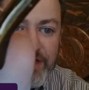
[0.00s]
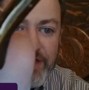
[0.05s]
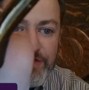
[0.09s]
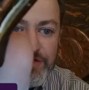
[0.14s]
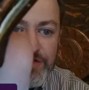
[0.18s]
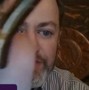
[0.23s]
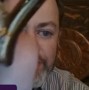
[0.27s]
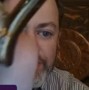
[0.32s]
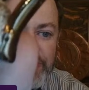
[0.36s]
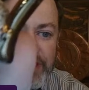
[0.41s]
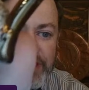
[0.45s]

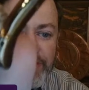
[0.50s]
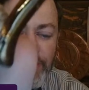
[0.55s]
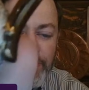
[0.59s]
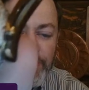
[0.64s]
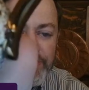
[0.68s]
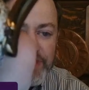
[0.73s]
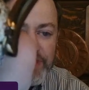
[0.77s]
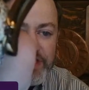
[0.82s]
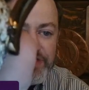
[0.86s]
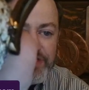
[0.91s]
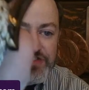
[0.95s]
it's
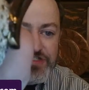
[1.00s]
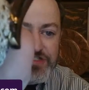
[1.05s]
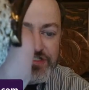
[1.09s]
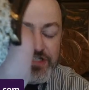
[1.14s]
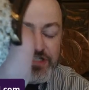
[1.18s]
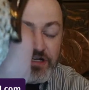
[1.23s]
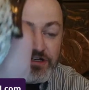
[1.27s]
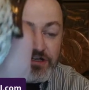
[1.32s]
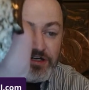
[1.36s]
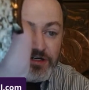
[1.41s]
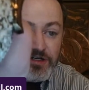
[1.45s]
almost like a
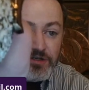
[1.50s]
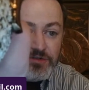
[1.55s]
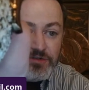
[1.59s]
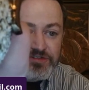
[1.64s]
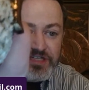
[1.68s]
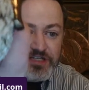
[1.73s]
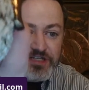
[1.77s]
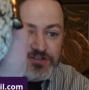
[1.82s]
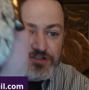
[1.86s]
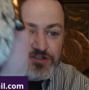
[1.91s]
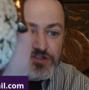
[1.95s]
stucco.
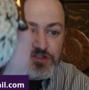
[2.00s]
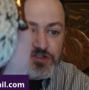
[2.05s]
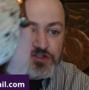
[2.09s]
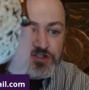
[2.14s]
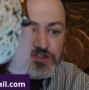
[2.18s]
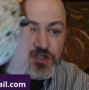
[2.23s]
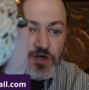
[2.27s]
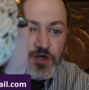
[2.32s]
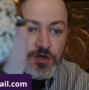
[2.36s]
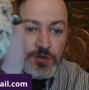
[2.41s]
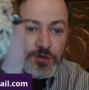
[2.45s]
It's like a
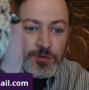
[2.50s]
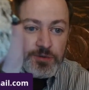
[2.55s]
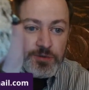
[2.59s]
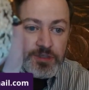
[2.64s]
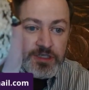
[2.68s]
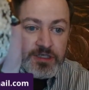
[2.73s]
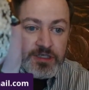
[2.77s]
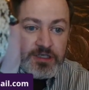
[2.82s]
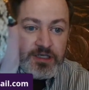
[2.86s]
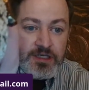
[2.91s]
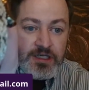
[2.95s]

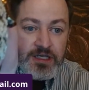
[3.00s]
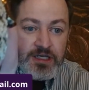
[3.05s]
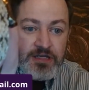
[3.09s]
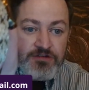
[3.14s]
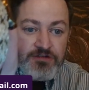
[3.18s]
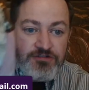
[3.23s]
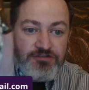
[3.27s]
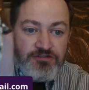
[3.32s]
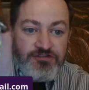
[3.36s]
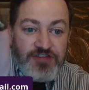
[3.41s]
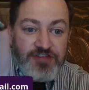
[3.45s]
stone
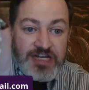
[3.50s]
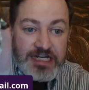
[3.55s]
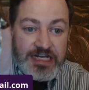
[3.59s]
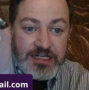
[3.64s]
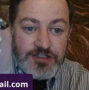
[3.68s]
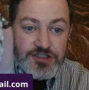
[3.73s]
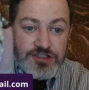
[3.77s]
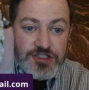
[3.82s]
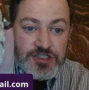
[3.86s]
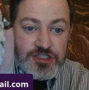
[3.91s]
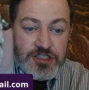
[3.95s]

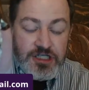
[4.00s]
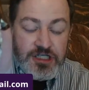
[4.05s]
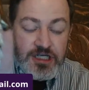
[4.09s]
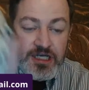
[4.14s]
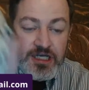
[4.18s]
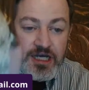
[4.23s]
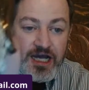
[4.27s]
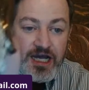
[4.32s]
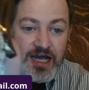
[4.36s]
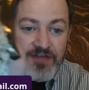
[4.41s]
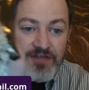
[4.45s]
finish
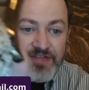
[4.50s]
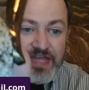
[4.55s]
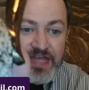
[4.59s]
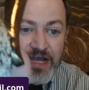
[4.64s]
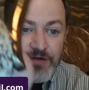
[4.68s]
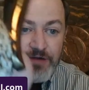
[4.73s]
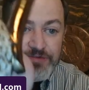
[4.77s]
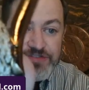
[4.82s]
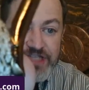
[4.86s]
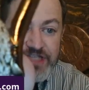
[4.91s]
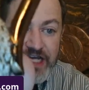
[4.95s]
on the
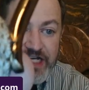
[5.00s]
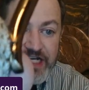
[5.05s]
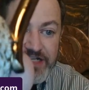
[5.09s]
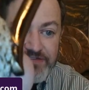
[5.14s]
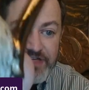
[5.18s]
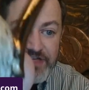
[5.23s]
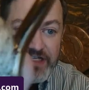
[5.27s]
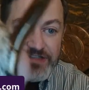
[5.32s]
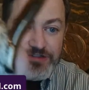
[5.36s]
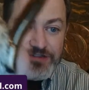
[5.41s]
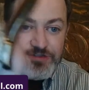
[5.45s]
outside
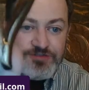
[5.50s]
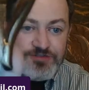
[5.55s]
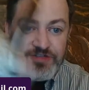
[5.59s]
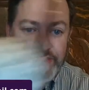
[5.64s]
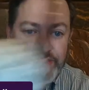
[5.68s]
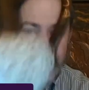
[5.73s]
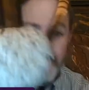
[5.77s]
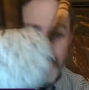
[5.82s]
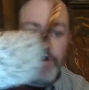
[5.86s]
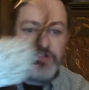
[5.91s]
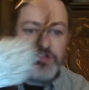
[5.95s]
of it. So
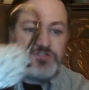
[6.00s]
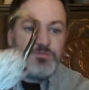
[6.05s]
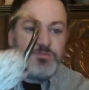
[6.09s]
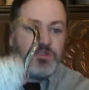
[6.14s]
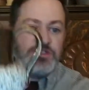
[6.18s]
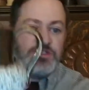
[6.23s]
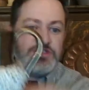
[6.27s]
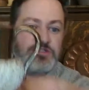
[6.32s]
it's much, much